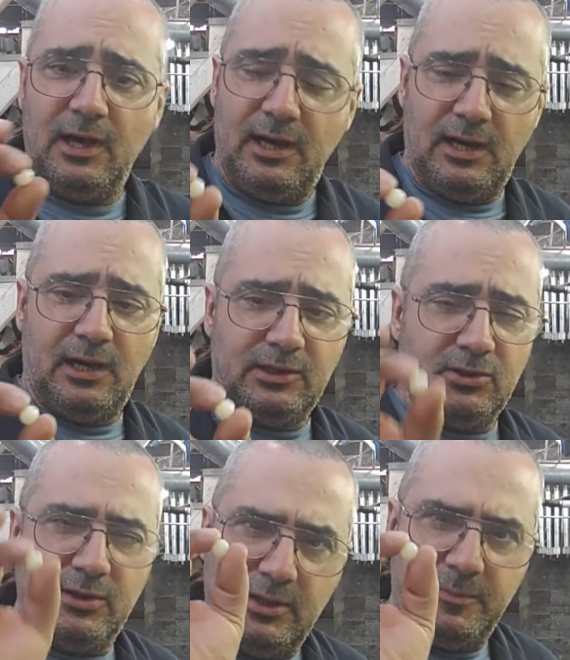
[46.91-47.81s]
You
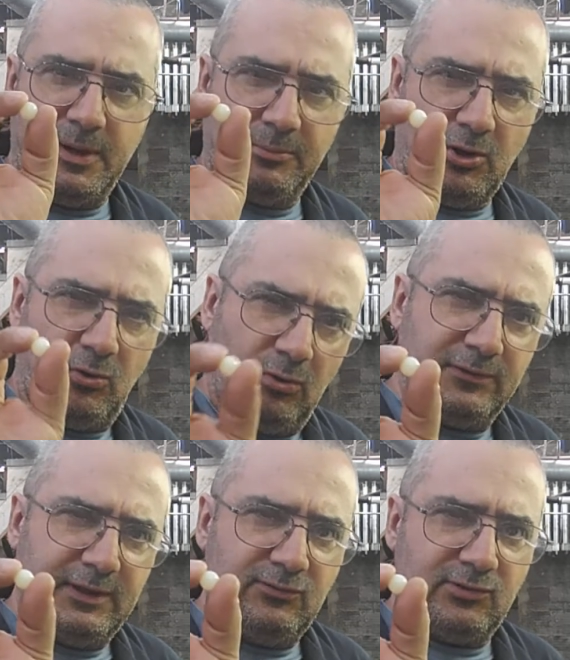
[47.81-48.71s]
need to be able to hold
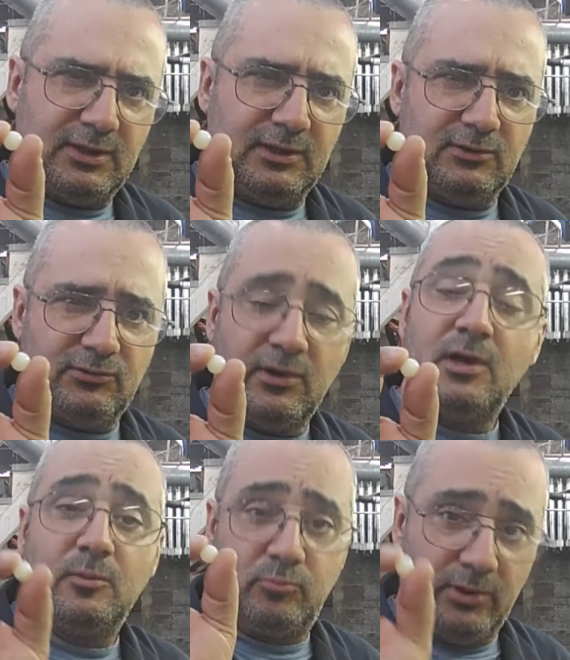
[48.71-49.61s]
these things
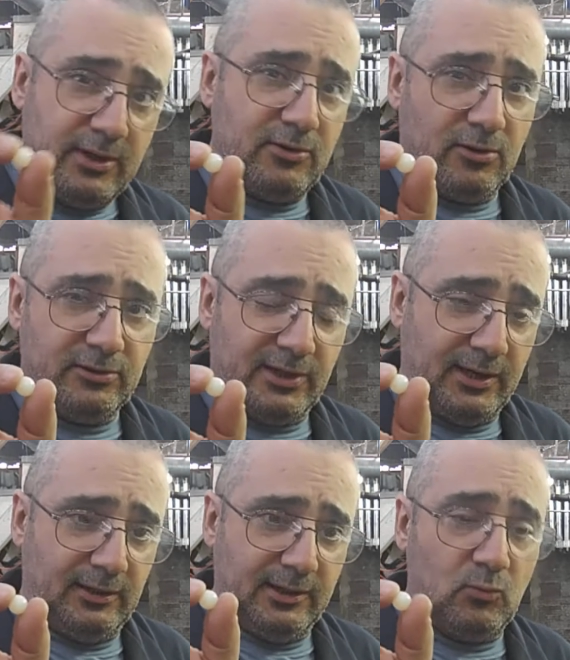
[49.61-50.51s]
pretty darn
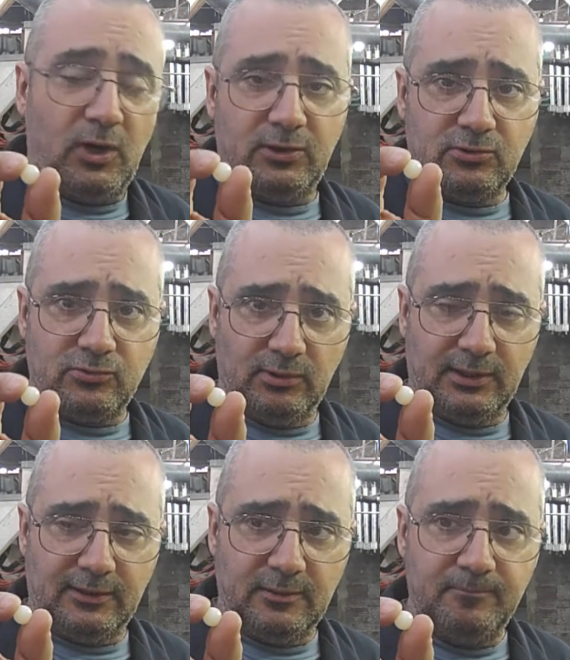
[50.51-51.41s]
tightly while you're
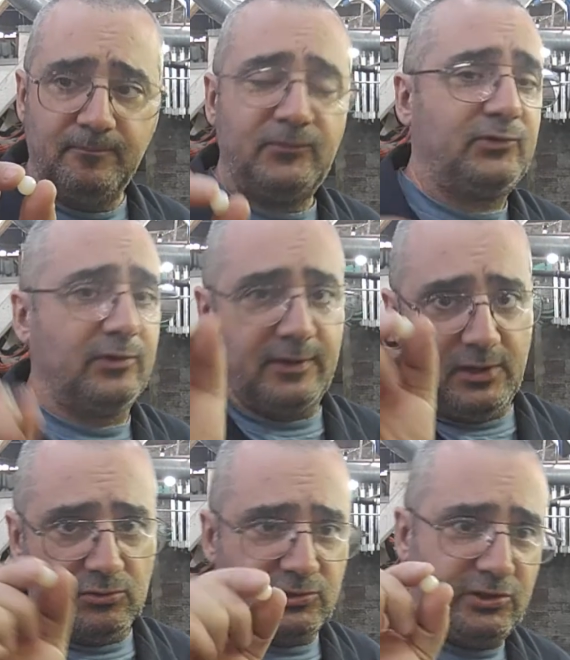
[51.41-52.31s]
drilling them so they
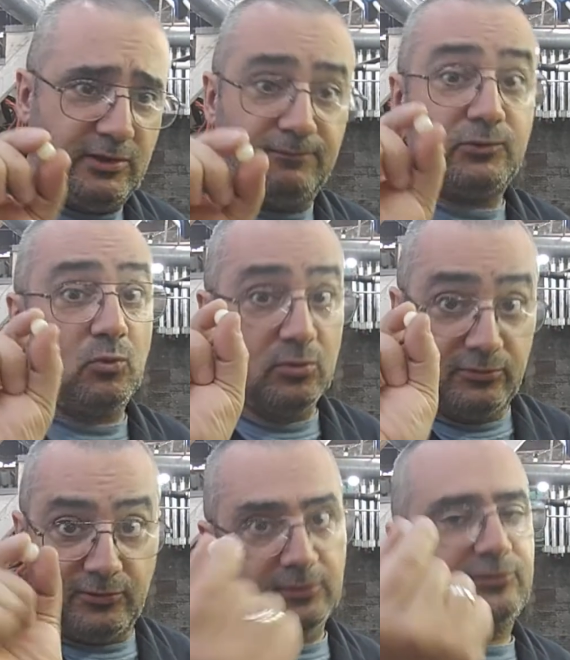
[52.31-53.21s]
don't shift or
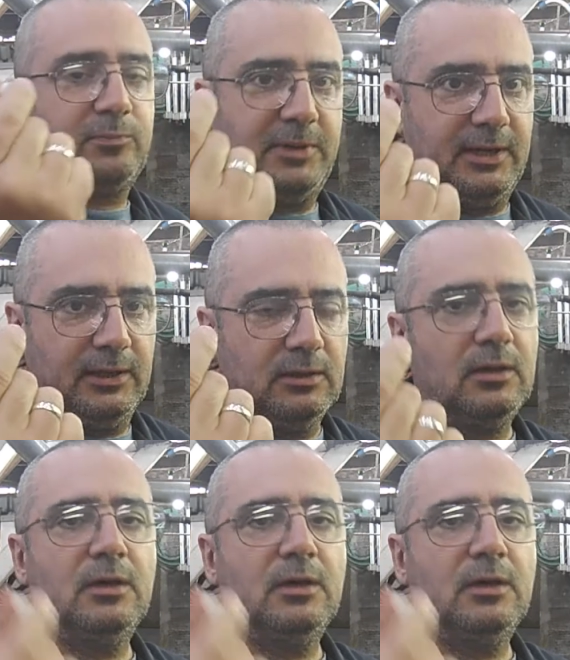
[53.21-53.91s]
start spinning.